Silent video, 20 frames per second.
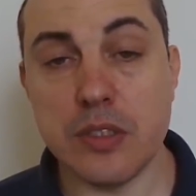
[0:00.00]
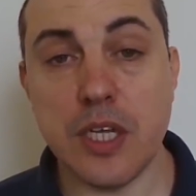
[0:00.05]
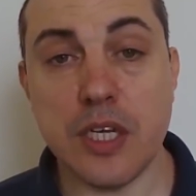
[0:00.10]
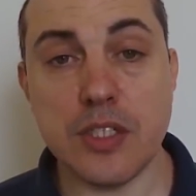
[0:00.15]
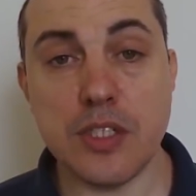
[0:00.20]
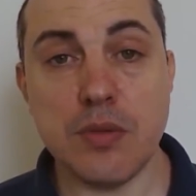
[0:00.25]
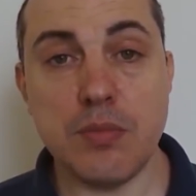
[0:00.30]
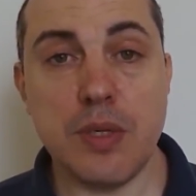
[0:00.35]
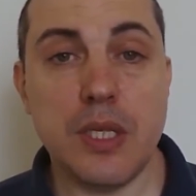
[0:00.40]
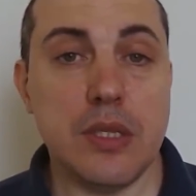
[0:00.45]

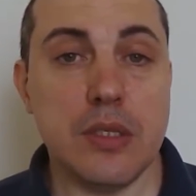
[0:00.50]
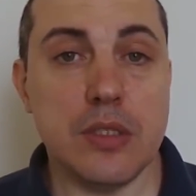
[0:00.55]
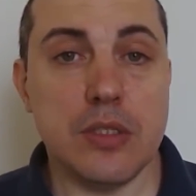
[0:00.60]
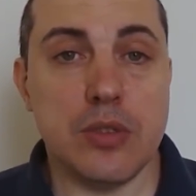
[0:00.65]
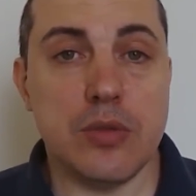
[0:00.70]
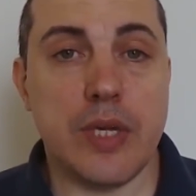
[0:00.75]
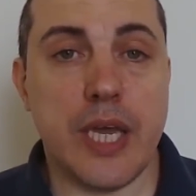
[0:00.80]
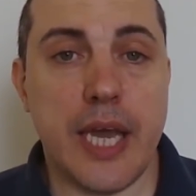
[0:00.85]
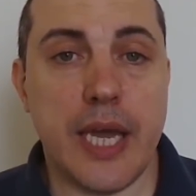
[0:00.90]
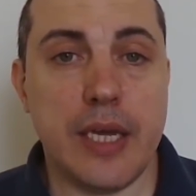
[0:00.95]
doesn't mean
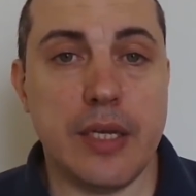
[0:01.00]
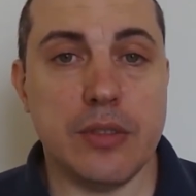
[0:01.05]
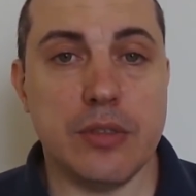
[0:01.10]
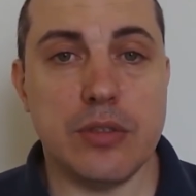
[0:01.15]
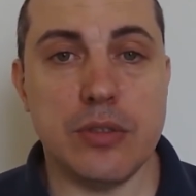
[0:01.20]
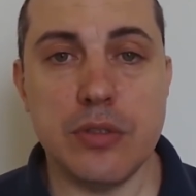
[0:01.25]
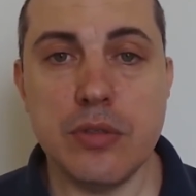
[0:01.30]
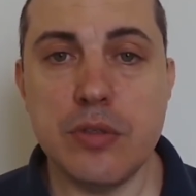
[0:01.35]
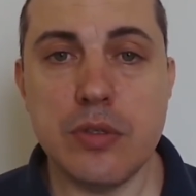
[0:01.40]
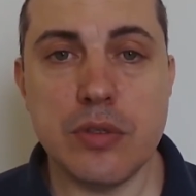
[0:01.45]
that you
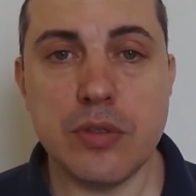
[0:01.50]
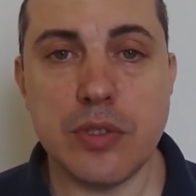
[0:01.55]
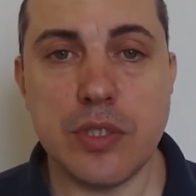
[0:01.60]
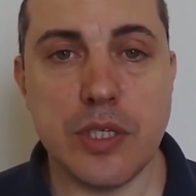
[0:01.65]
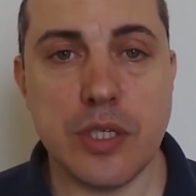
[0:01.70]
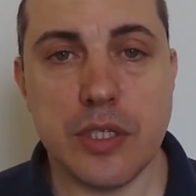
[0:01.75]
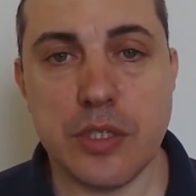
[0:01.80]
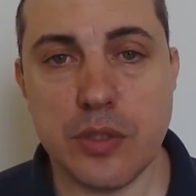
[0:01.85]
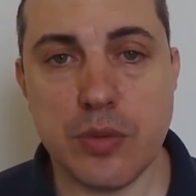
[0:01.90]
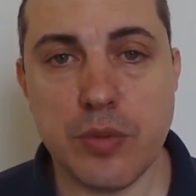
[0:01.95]
can't do
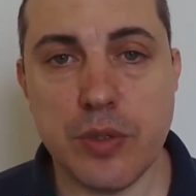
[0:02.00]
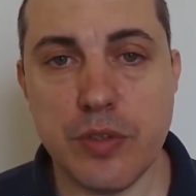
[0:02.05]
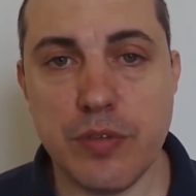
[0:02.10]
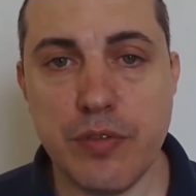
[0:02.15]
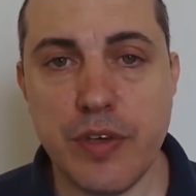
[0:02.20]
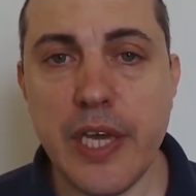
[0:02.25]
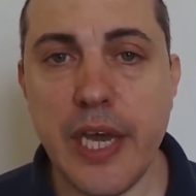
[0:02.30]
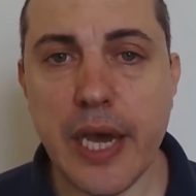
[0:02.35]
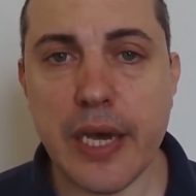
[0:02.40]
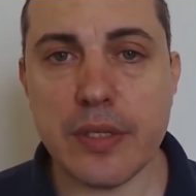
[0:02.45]
those things
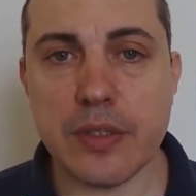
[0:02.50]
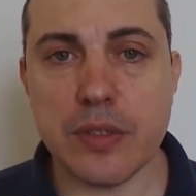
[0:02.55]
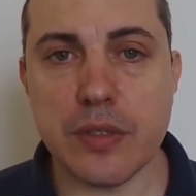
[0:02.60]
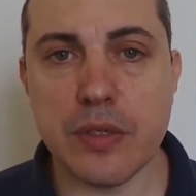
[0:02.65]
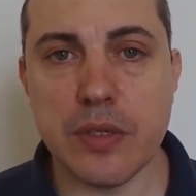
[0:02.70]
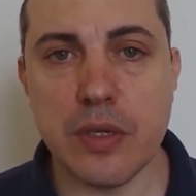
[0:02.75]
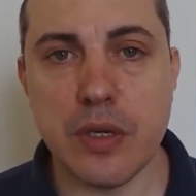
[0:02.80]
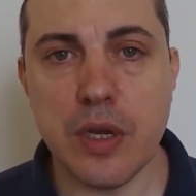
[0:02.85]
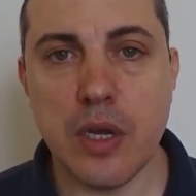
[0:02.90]
with fiat.